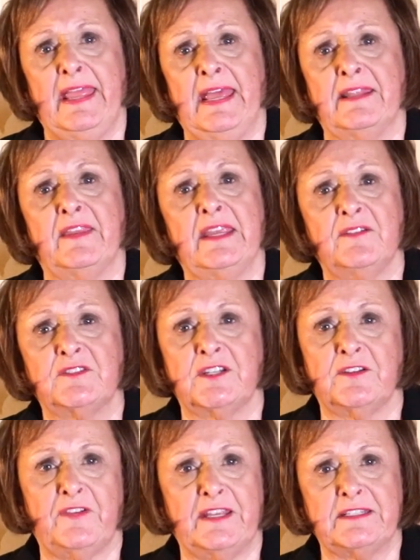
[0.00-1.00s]
and they have
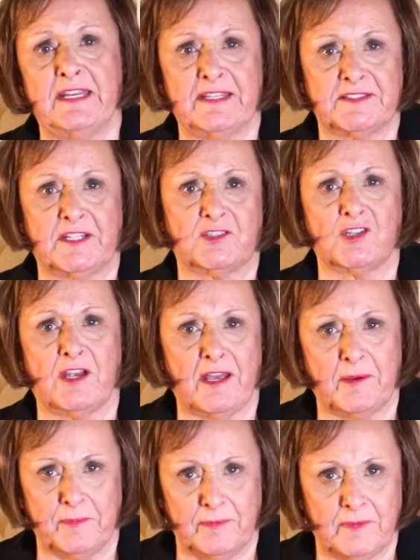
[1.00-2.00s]
done a fantastic
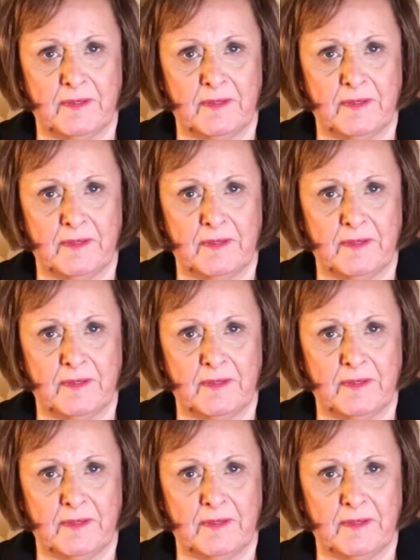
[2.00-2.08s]
job